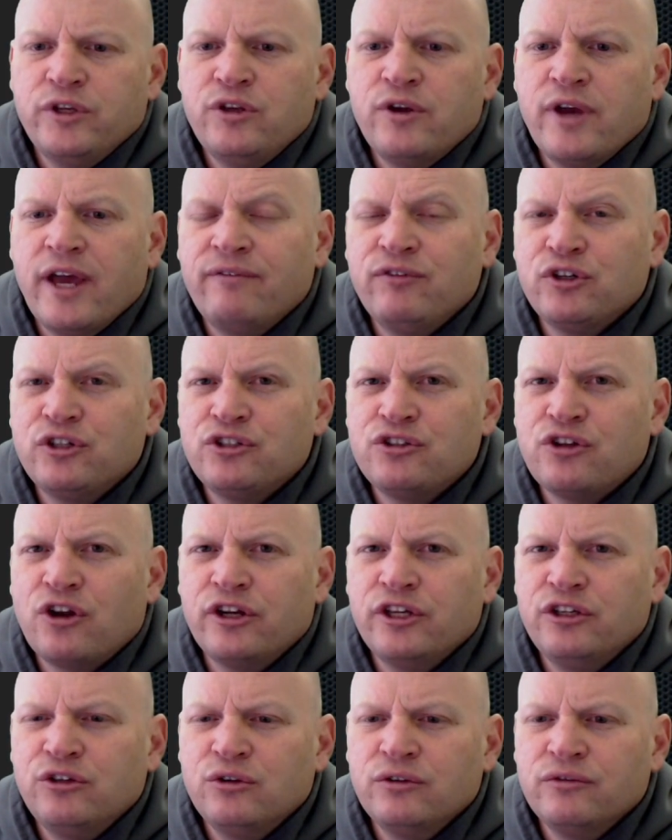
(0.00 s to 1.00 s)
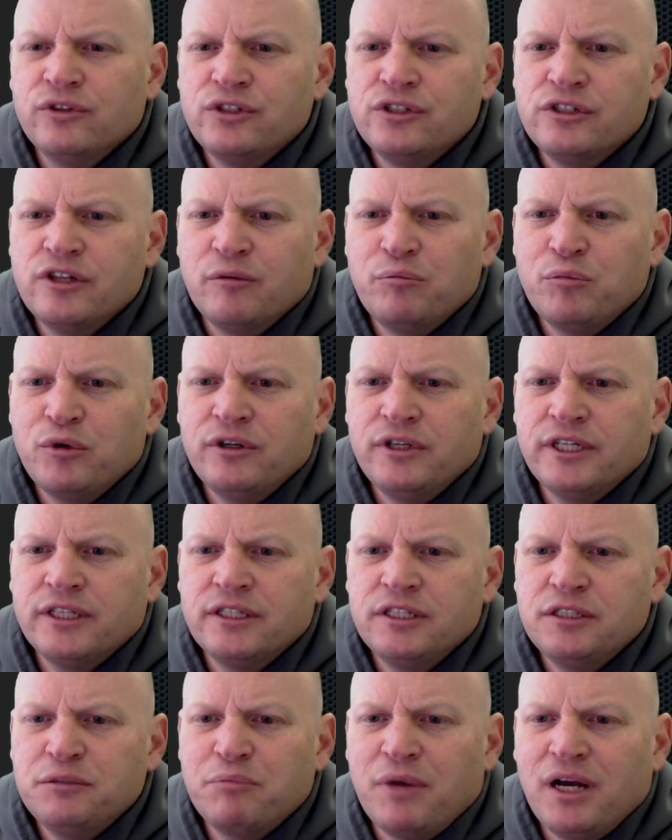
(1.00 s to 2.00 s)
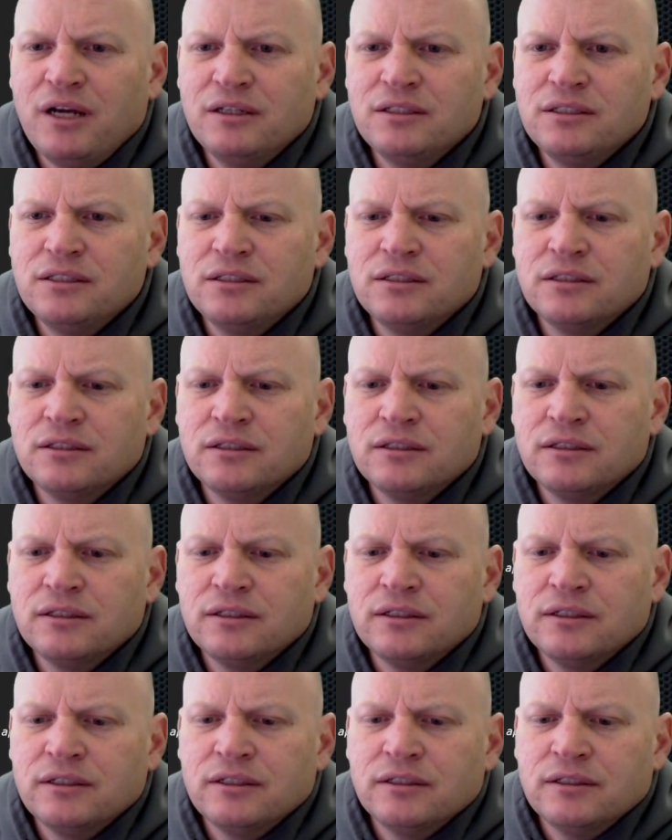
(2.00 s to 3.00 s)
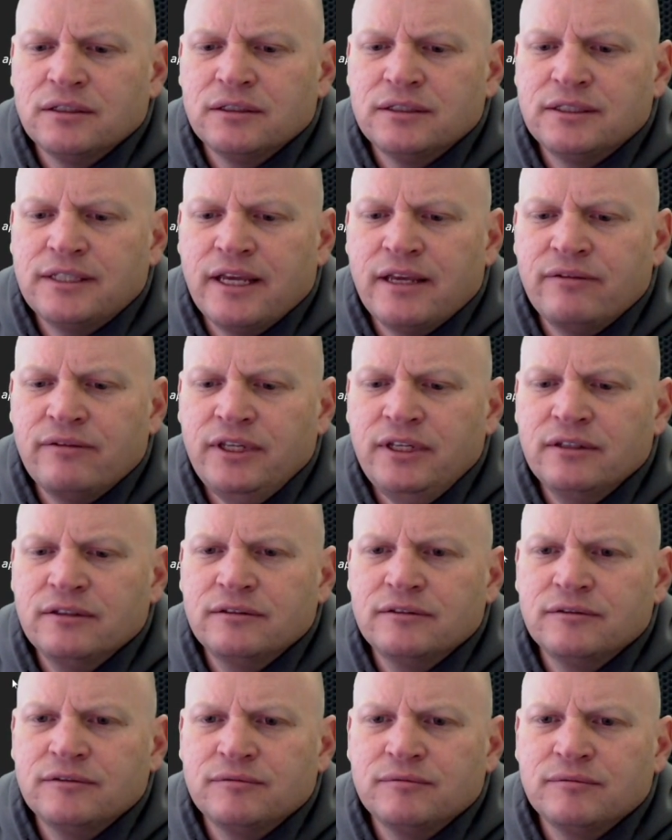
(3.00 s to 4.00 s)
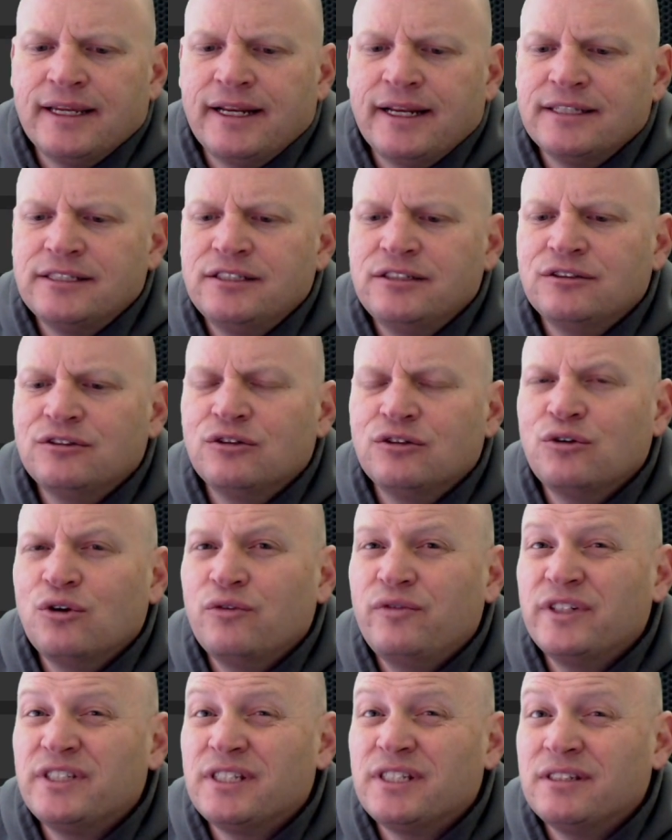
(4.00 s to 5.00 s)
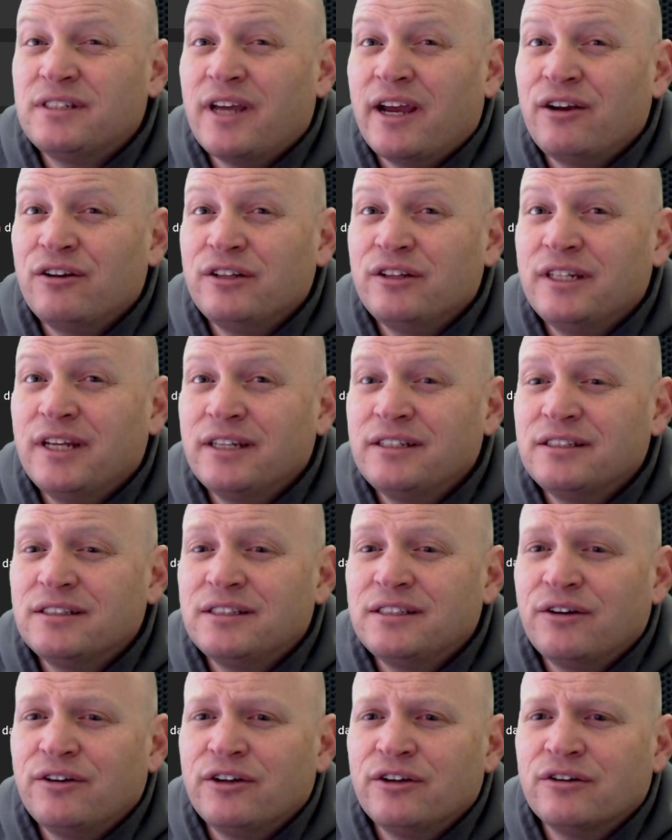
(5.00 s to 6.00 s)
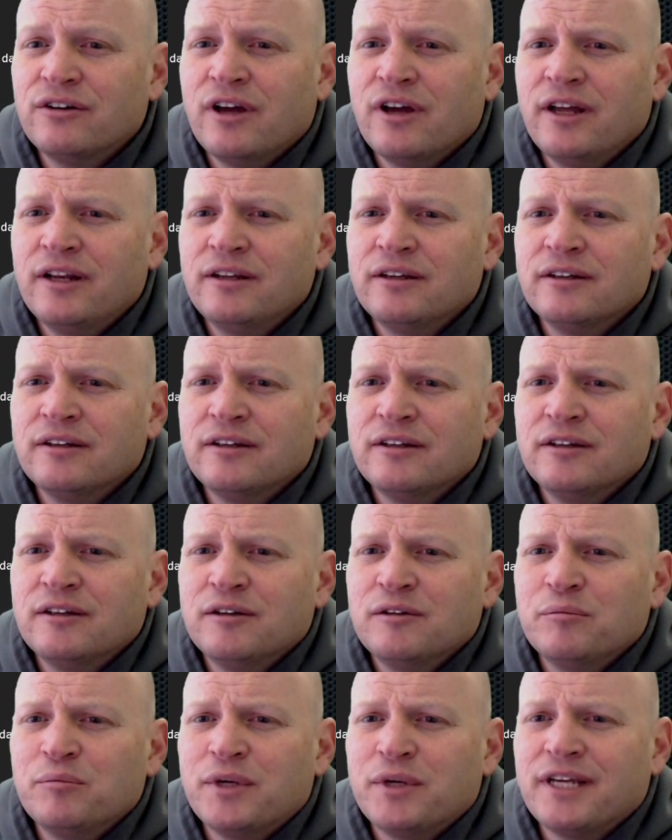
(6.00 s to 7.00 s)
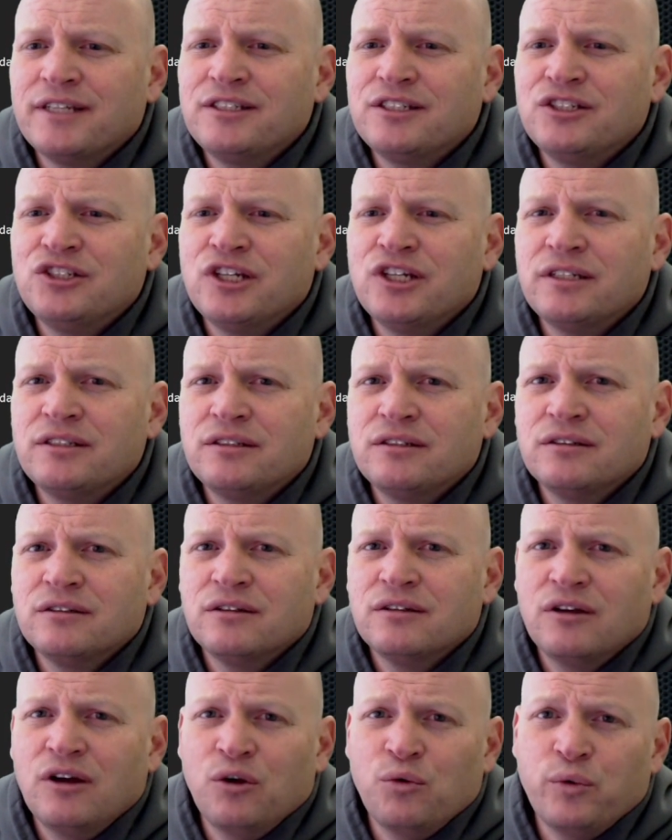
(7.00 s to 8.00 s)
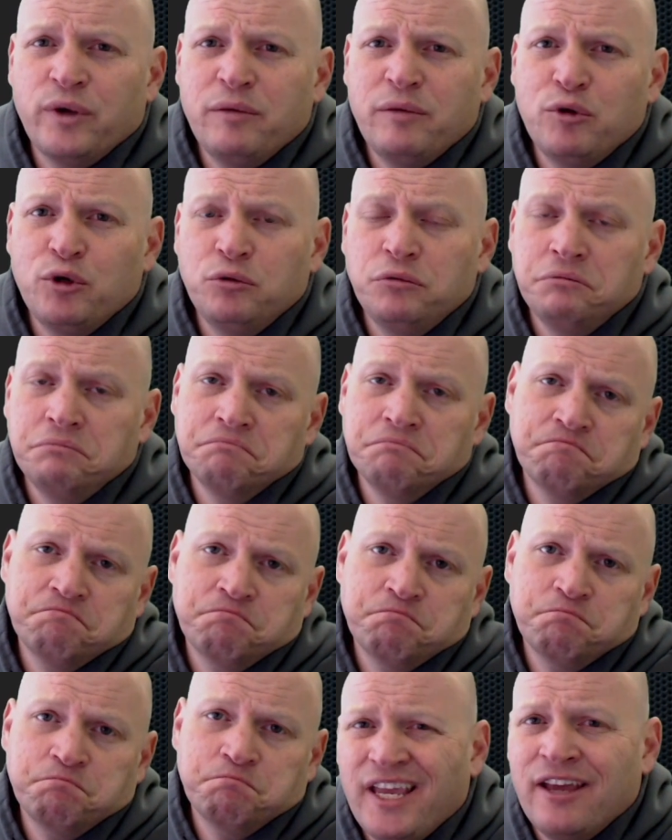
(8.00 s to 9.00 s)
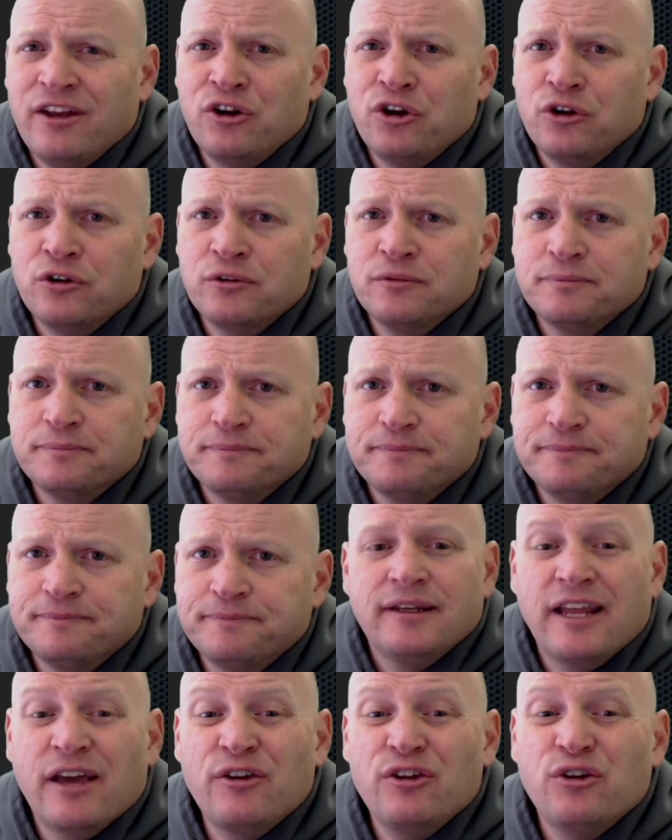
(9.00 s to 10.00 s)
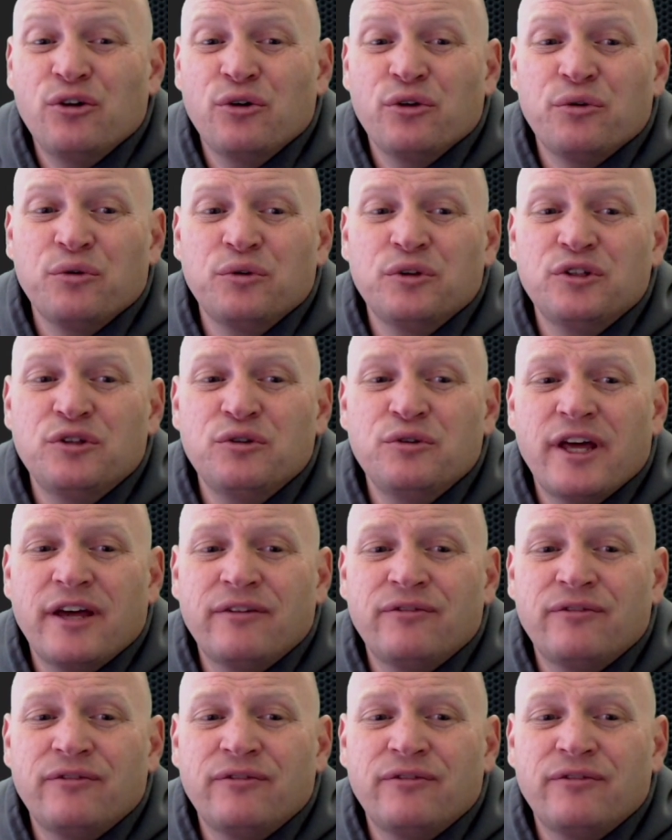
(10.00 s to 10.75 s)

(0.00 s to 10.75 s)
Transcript: When you have your starting universe number in this box, save it, and I still don't know if it's entirely necessary or not, but I suggest a reboot. Can't hurt. Now you go through and